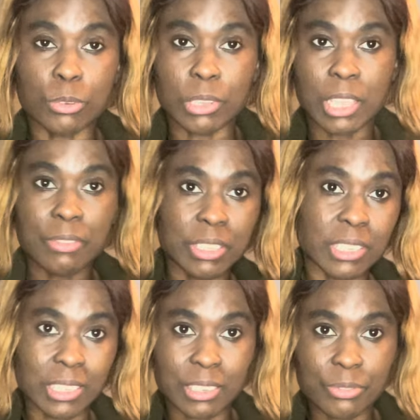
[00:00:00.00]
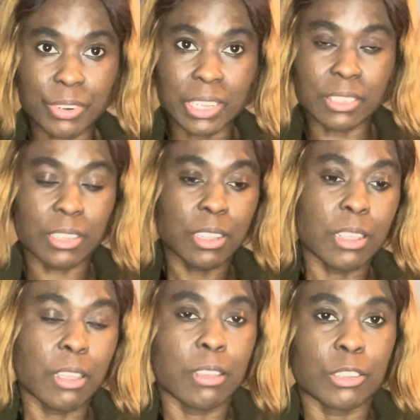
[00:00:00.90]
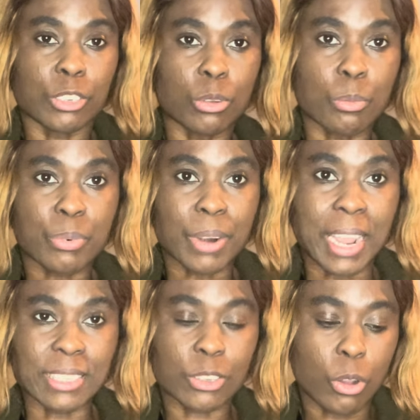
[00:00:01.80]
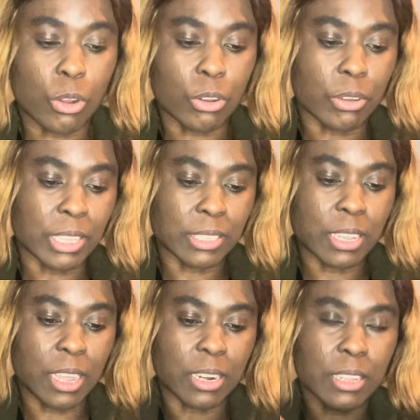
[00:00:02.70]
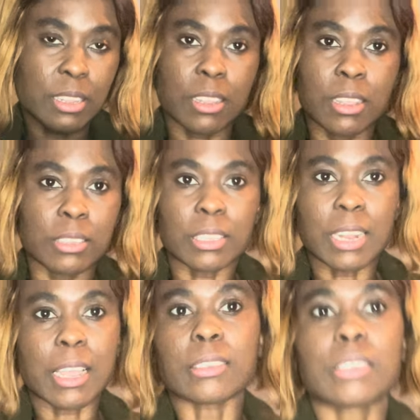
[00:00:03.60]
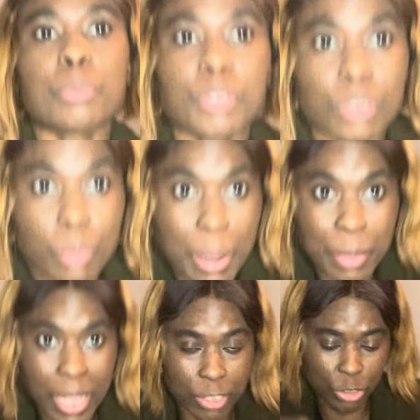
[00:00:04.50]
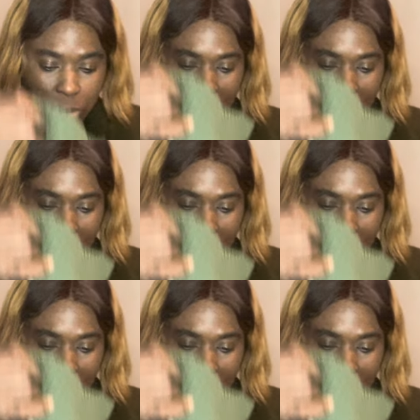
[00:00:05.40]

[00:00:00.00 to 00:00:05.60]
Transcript: to give it a different, you know, bright color entirely. Then I can still put on my black shoe